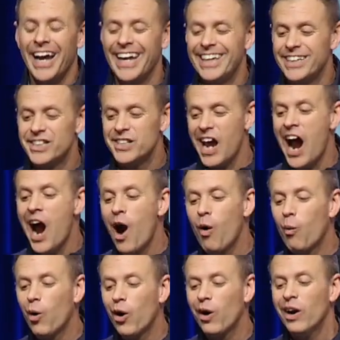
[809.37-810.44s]
is
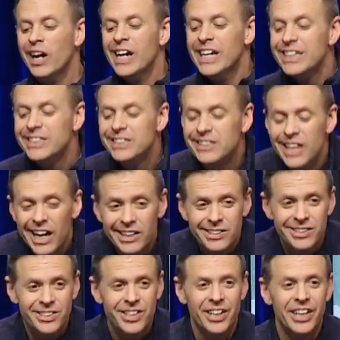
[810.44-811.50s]
our
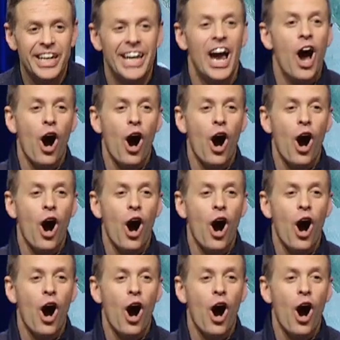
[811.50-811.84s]
destiny.